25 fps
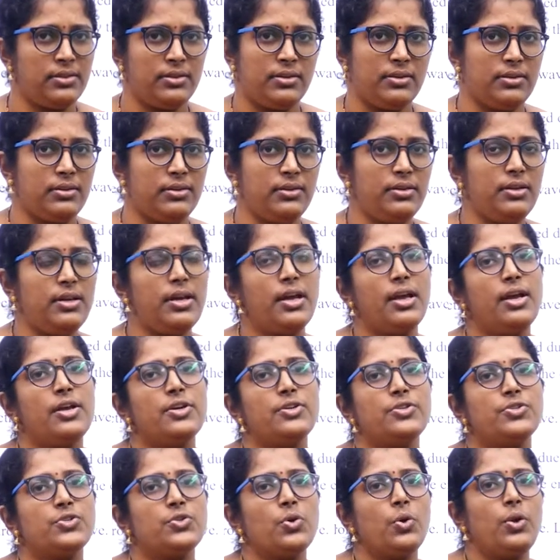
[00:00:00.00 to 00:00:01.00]
Uh,
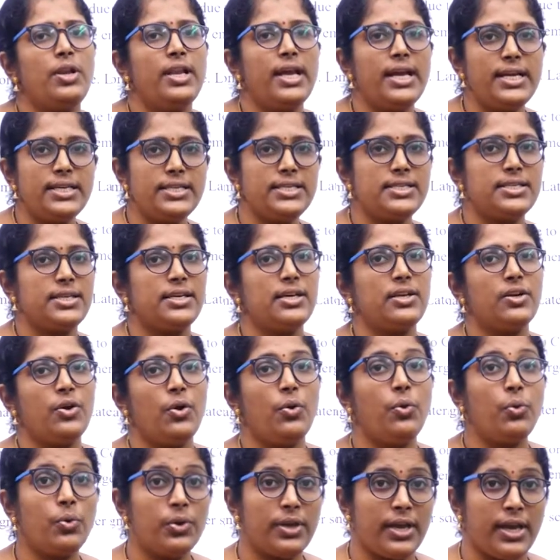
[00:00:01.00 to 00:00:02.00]
so, later
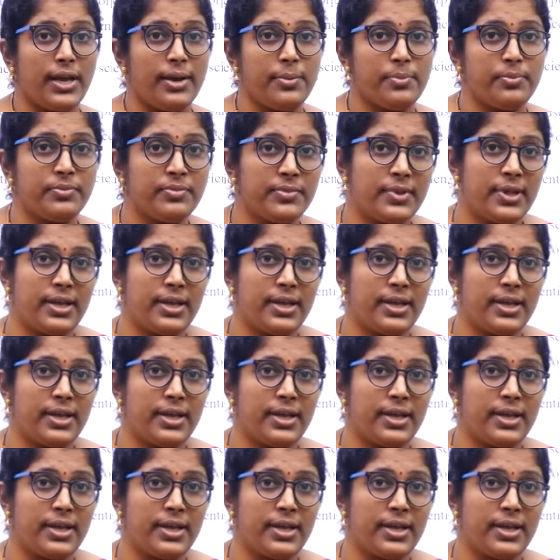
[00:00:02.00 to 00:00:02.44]
who came?